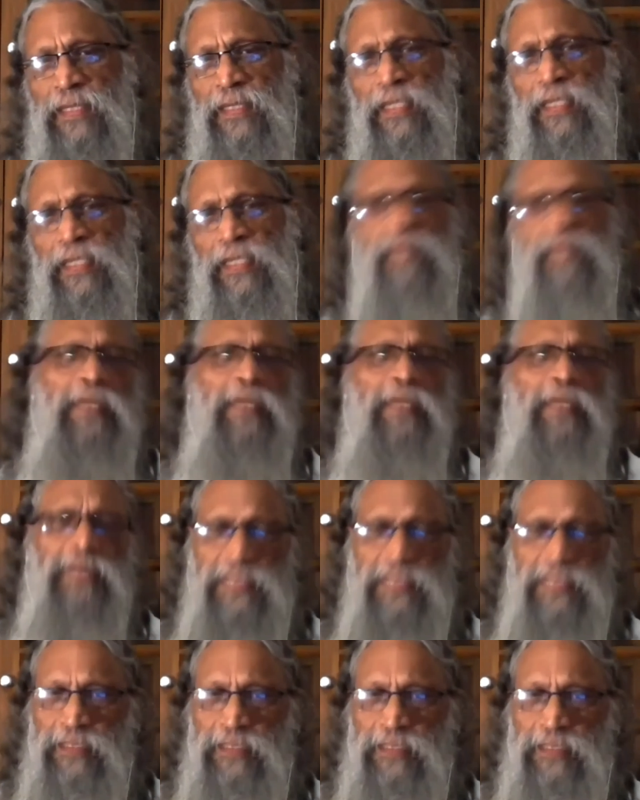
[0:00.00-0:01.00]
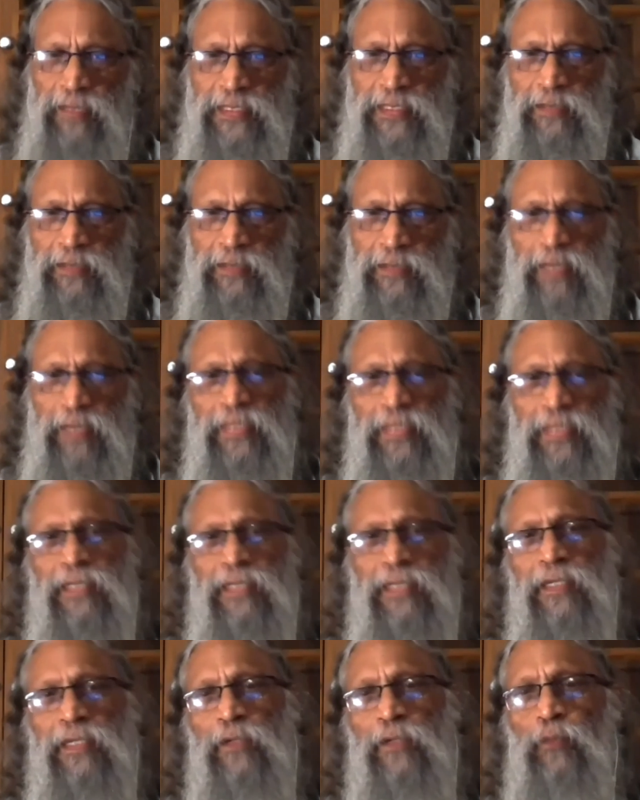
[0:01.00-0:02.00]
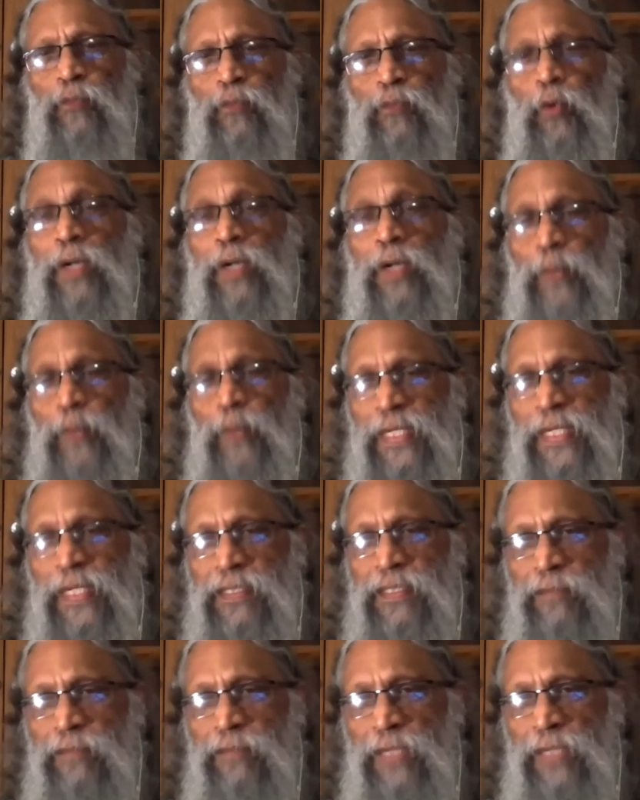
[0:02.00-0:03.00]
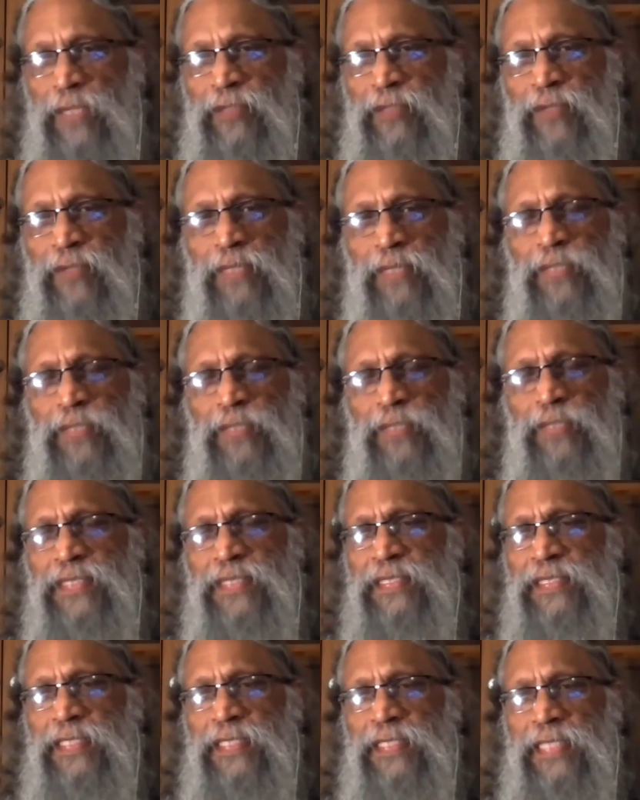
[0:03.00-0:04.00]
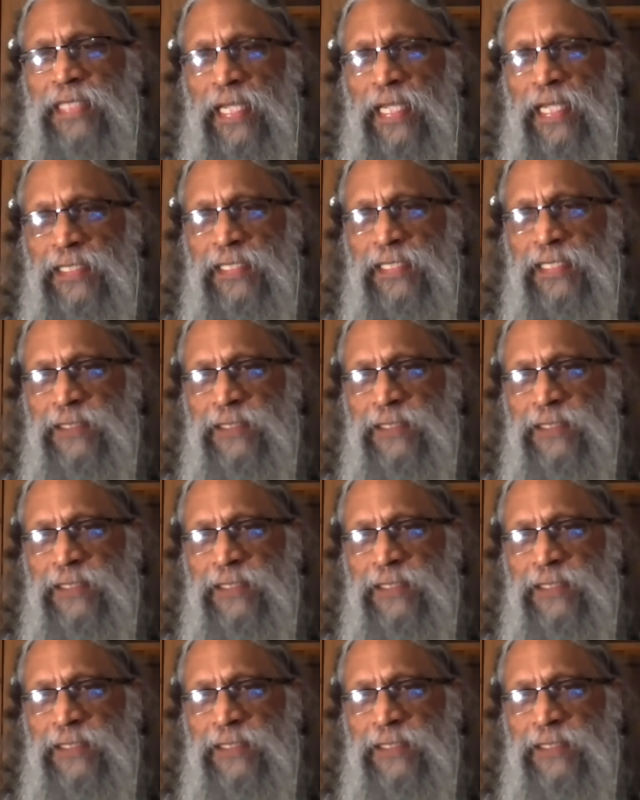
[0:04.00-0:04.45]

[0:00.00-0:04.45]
maybe 6 months, maybe 1 week, maybe for a person 3 days.